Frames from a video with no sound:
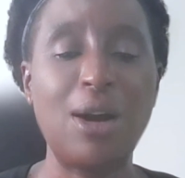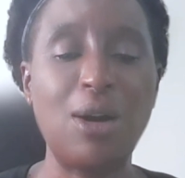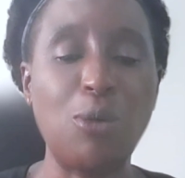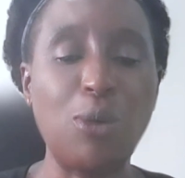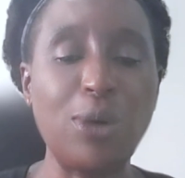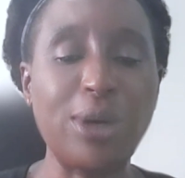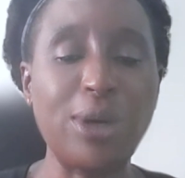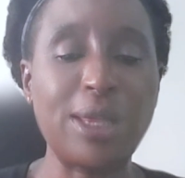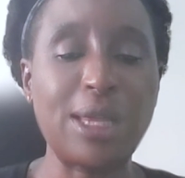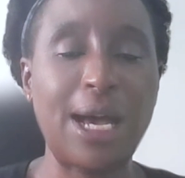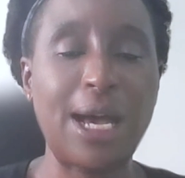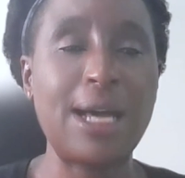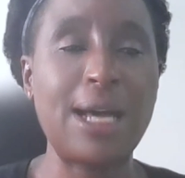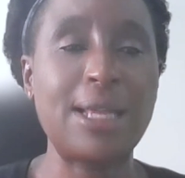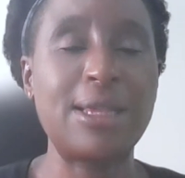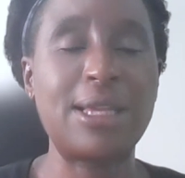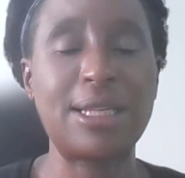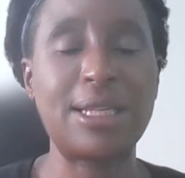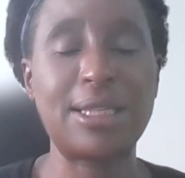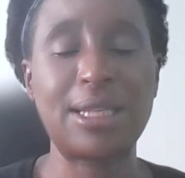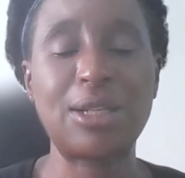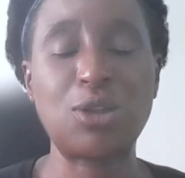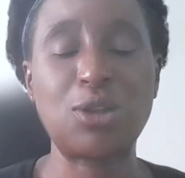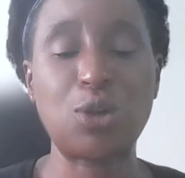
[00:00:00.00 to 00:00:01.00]
with
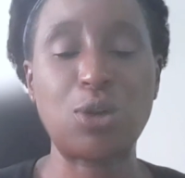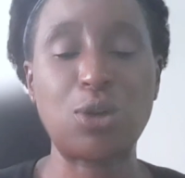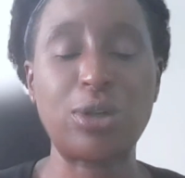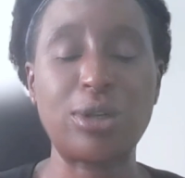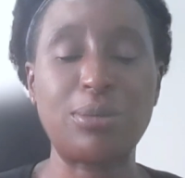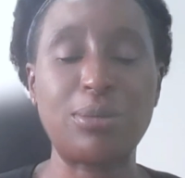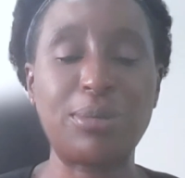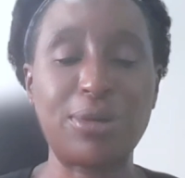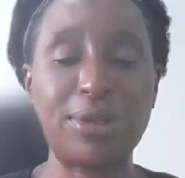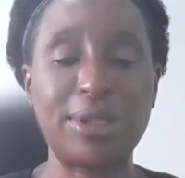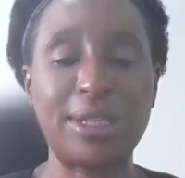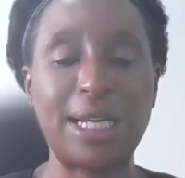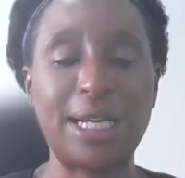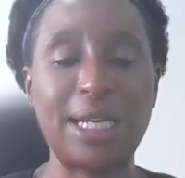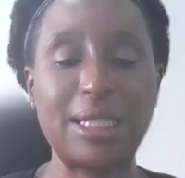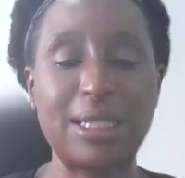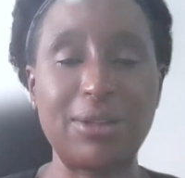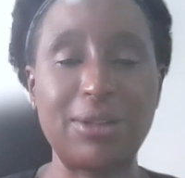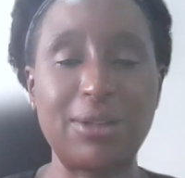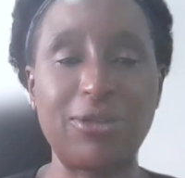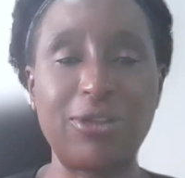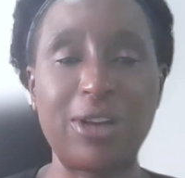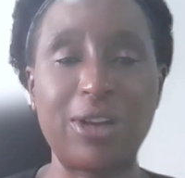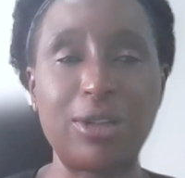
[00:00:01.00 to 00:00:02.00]
other sexual reproductive